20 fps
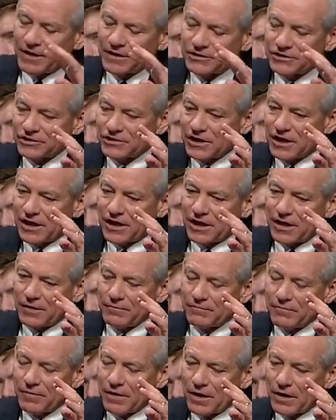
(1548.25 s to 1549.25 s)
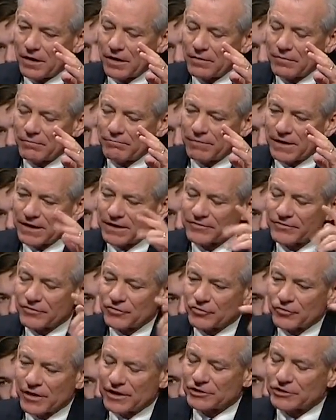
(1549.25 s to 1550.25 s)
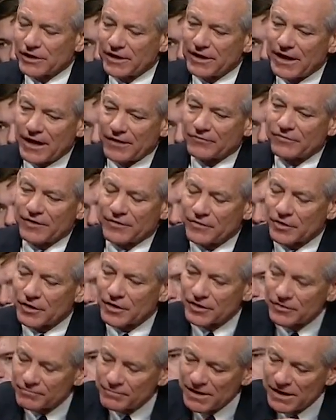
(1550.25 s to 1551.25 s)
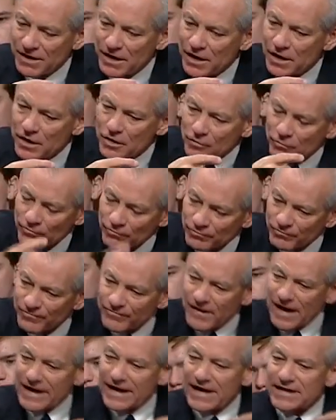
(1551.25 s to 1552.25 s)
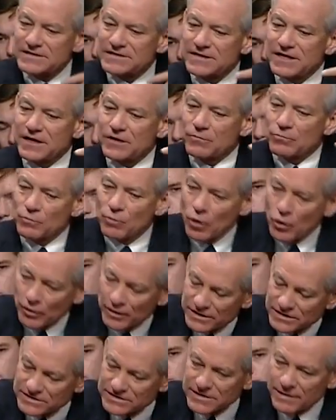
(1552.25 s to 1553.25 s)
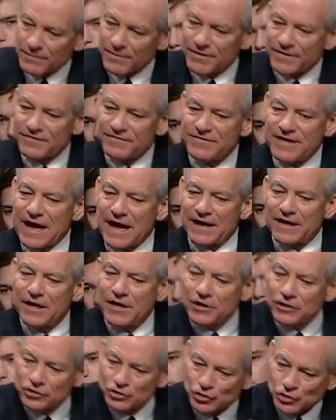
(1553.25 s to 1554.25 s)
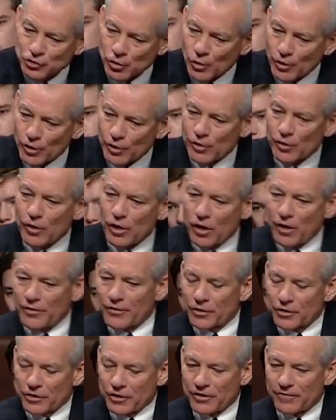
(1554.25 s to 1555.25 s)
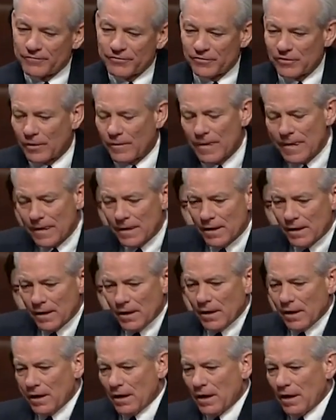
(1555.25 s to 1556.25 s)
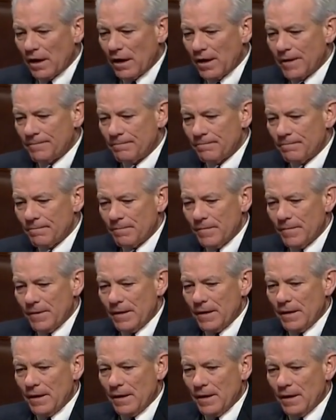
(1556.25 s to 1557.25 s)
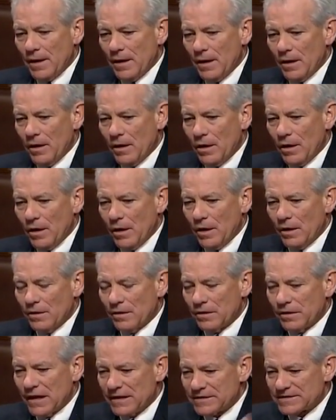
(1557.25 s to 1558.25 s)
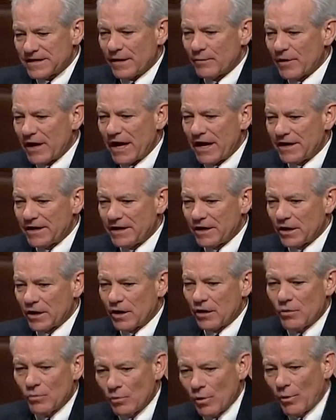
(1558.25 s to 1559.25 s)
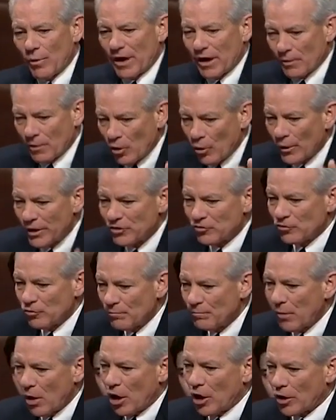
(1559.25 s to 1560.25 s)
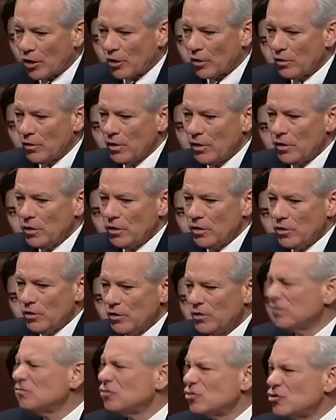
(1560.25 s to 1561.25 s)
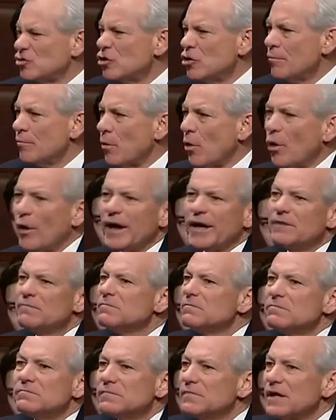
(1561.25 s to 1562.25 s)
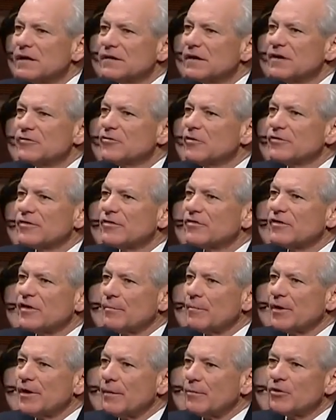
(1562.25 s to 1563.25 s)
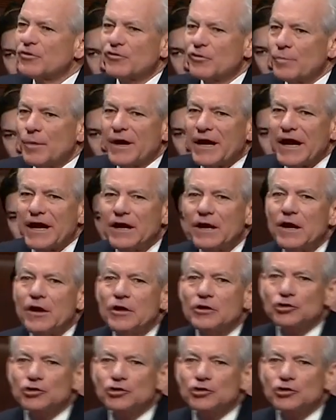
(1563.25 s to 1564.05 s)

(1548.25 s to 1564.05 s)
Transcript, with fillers: much, um, uh, because the Treasury announced that they're going to be financing, rolling some of the debt shorter on the curve. So um, let's say we had a year where we were going to borrow 2 let, let's use a simple number, 2.8